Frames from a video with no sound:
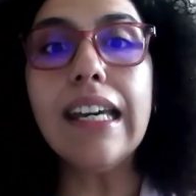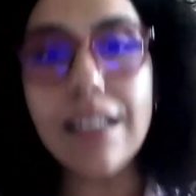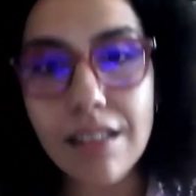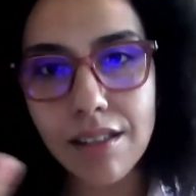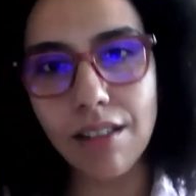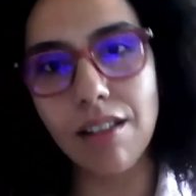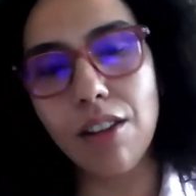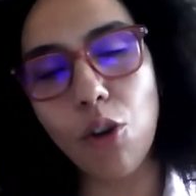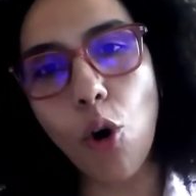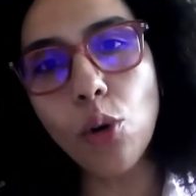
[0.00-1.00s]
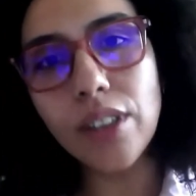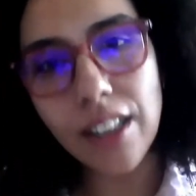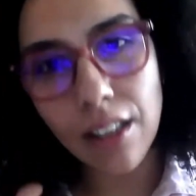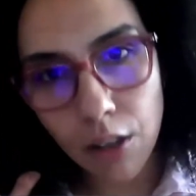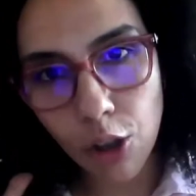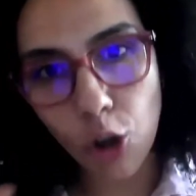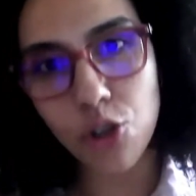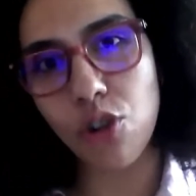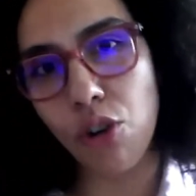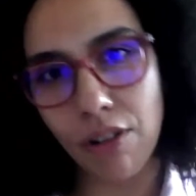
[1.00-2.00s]
is the only
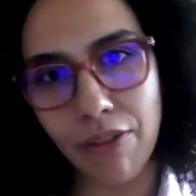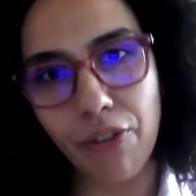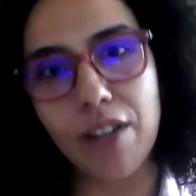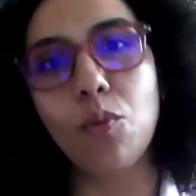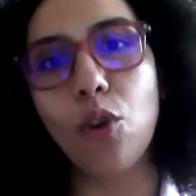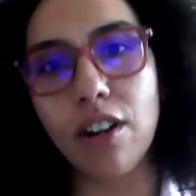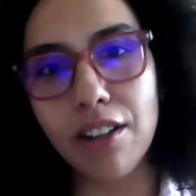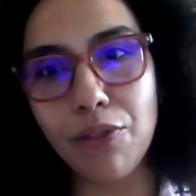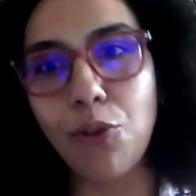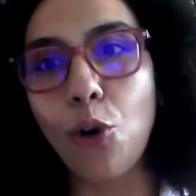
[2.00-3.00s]
logical framework